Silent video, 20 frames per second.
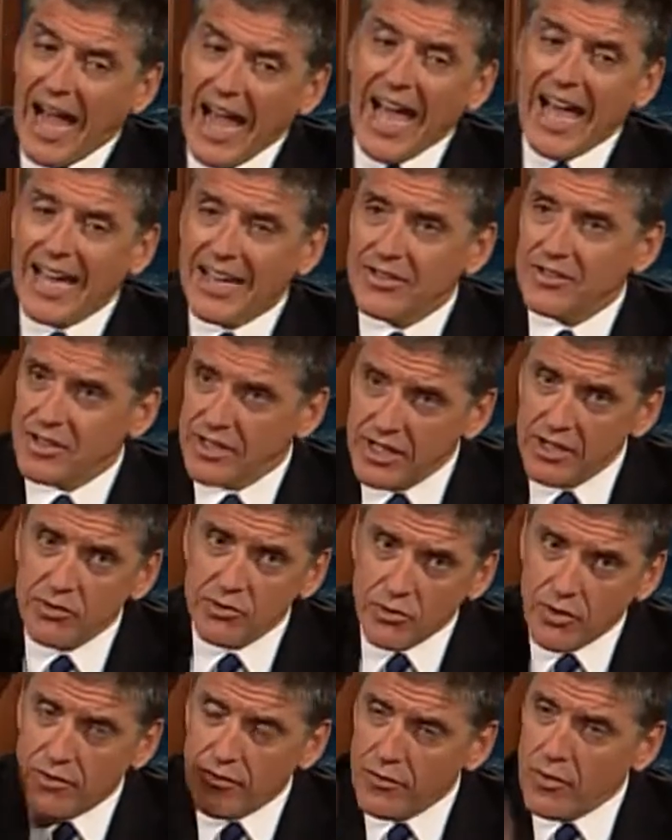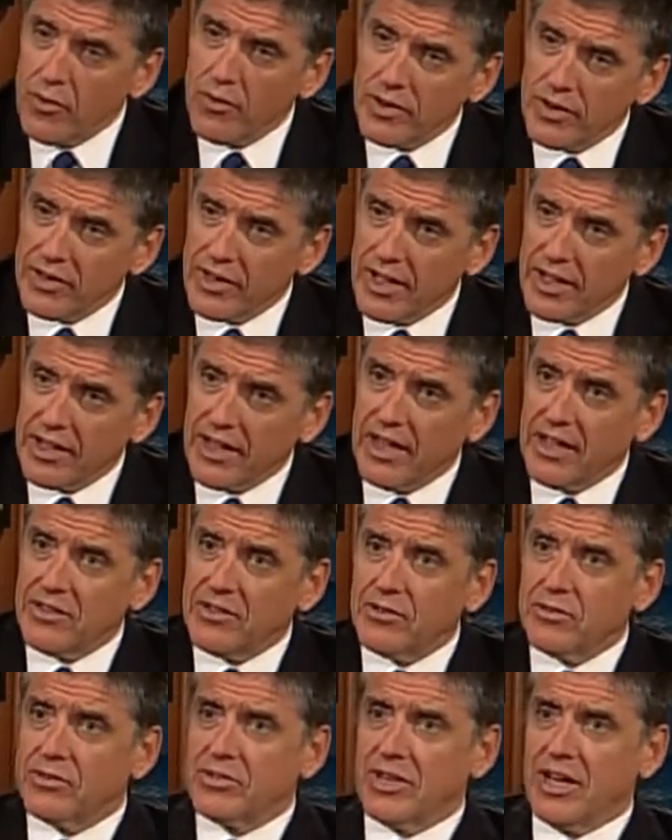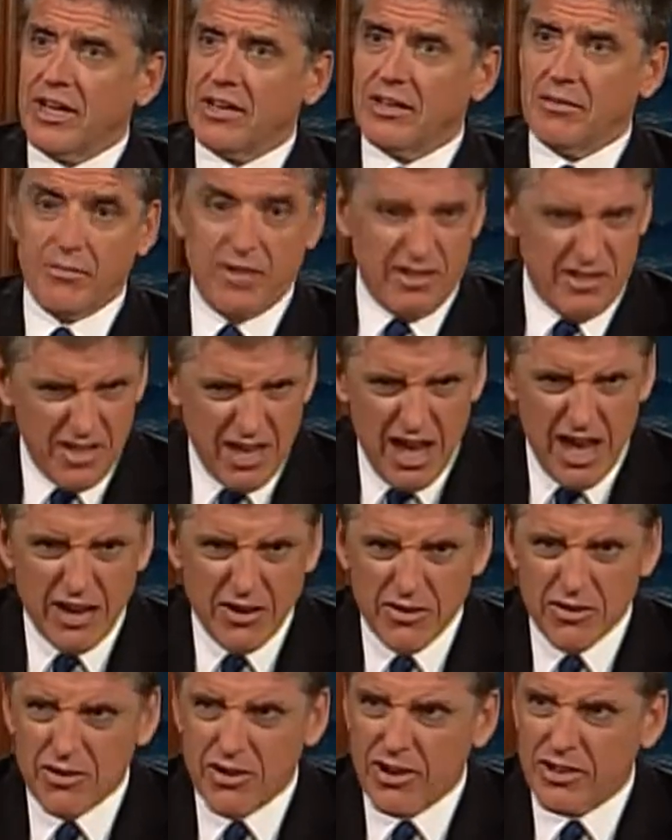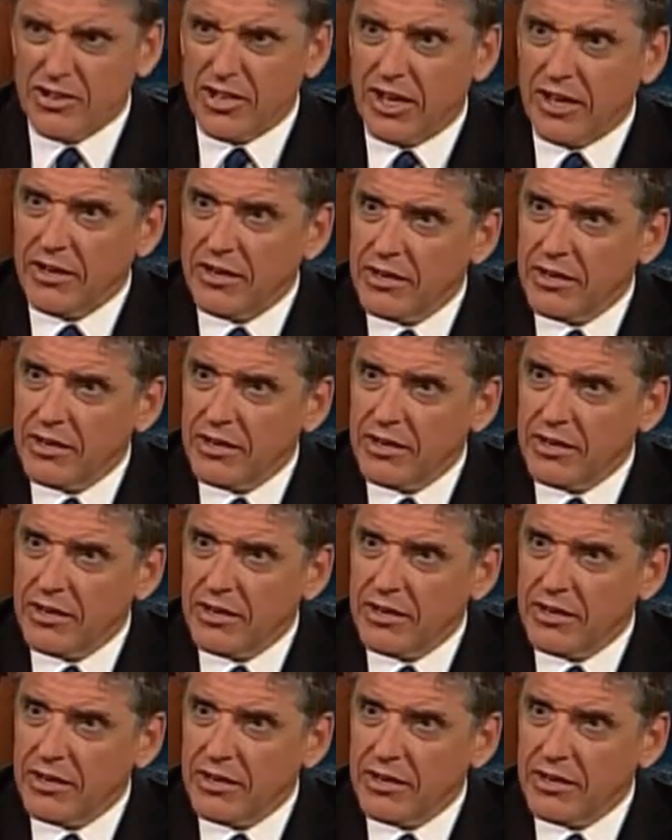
And he threw a phone at that guy in the hotel. I'm like, yeah, good on you.